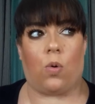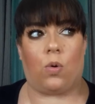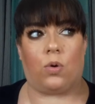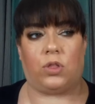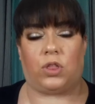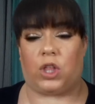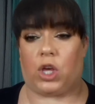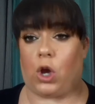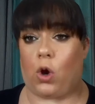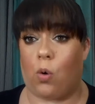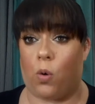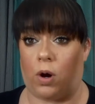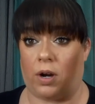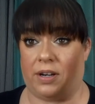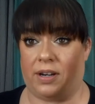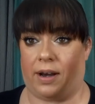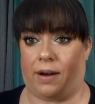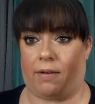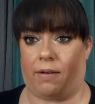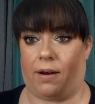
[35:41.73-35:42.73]
the
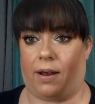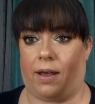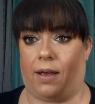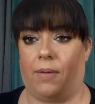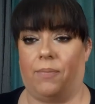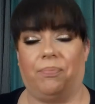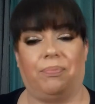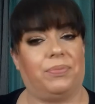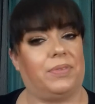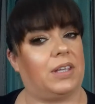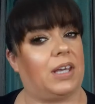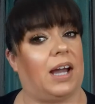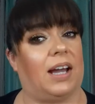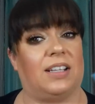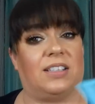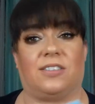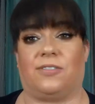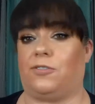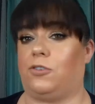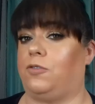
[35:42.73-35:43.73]
Ordinary.
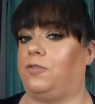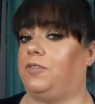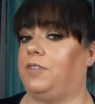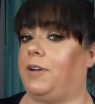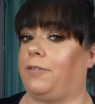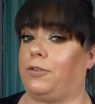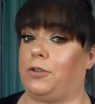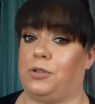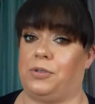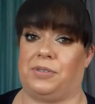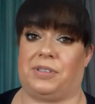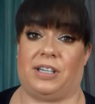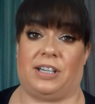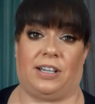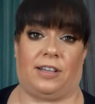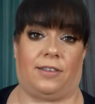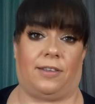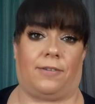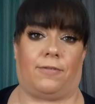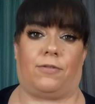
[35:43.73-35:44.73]
Guys, if you've never used
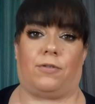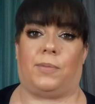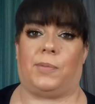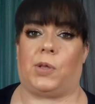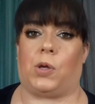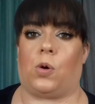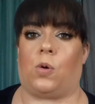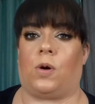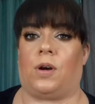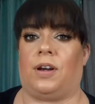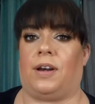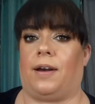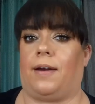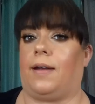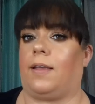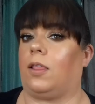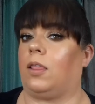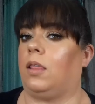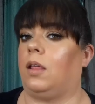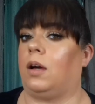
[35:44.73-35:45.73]
anything from The
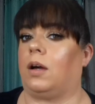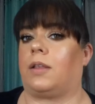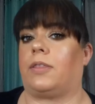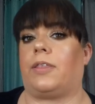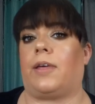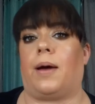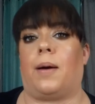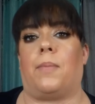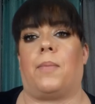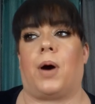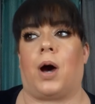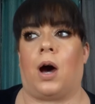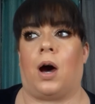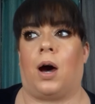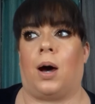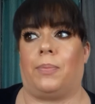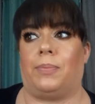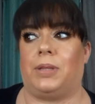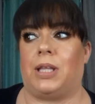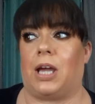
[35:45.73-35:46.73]
Ordinary, look them
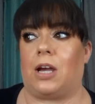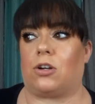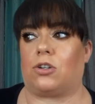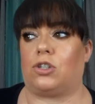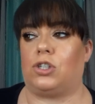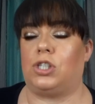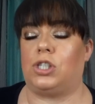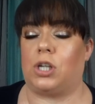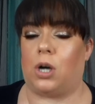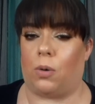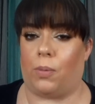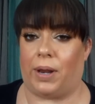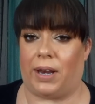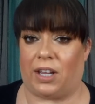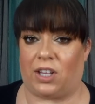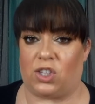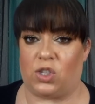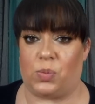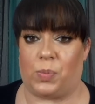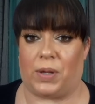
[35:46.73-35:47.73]
up. They are so
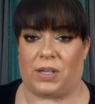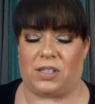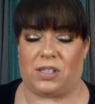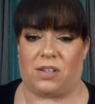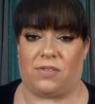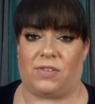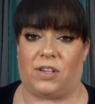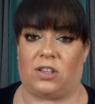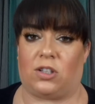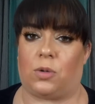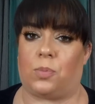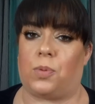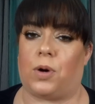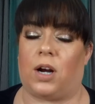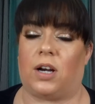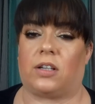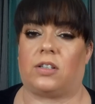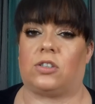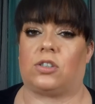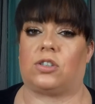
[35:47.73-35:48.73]
inexpensive, and their
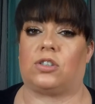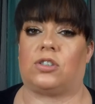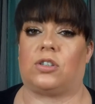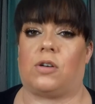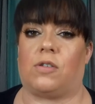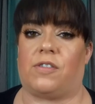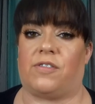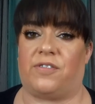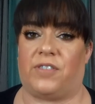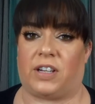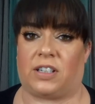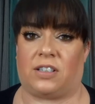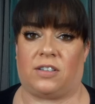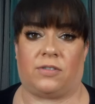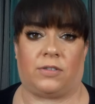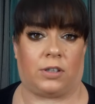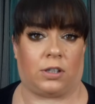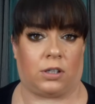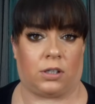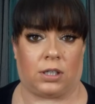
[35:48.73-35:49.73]
products are so
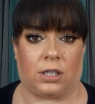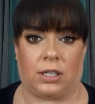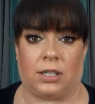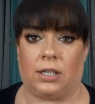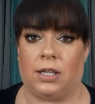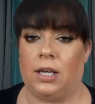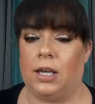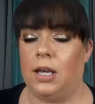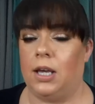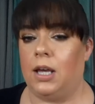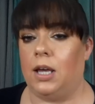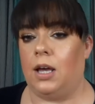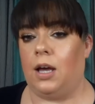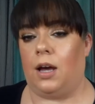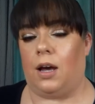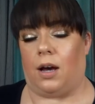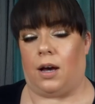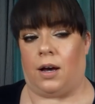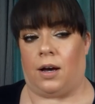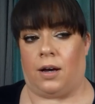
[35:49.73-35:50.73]
effective and good.
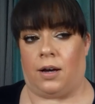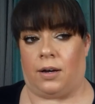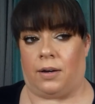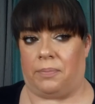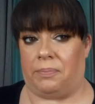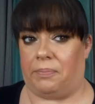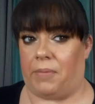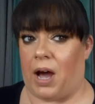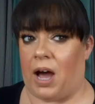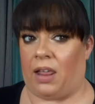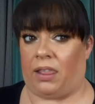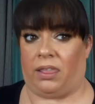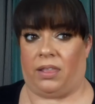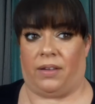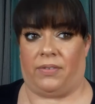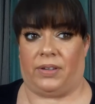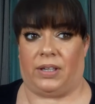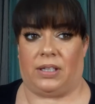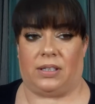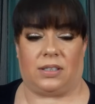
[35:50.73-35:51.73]
I
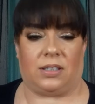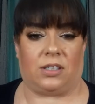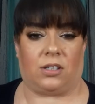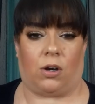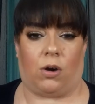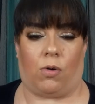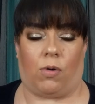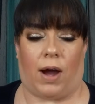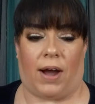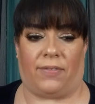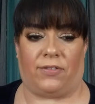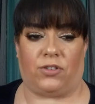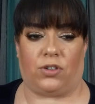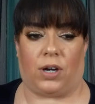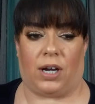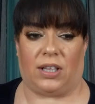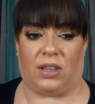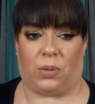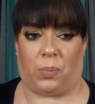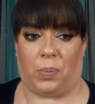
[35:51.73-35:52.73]
love it. So I've
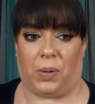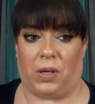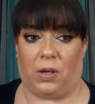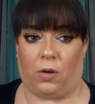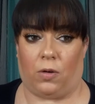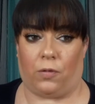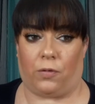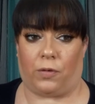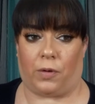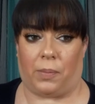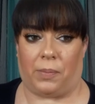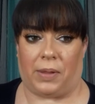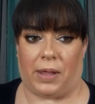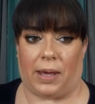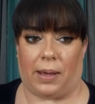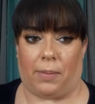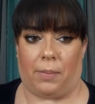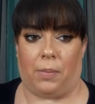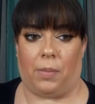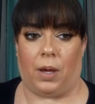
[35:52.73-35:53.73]
tried the peel from
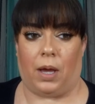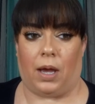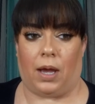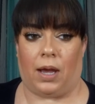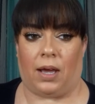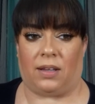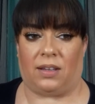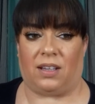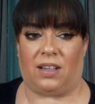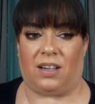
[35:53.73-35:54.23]
them, So